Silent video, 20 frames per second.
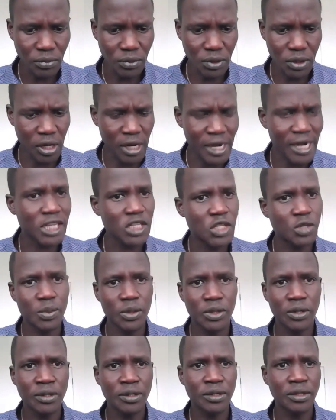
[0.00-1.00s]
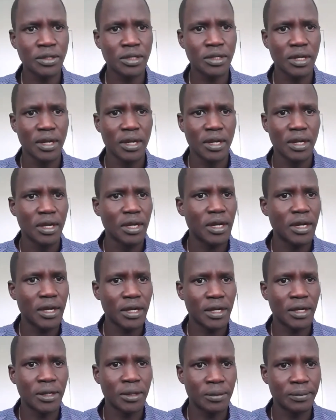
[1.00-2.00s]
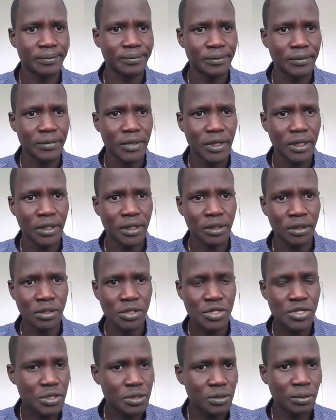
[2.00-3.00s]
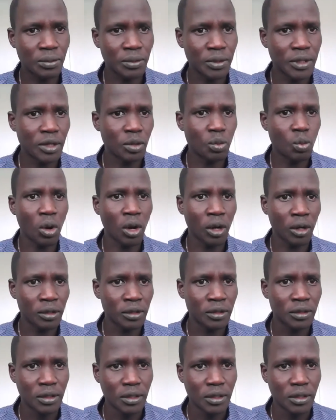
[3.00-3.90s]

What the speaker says: a hospital and school and water.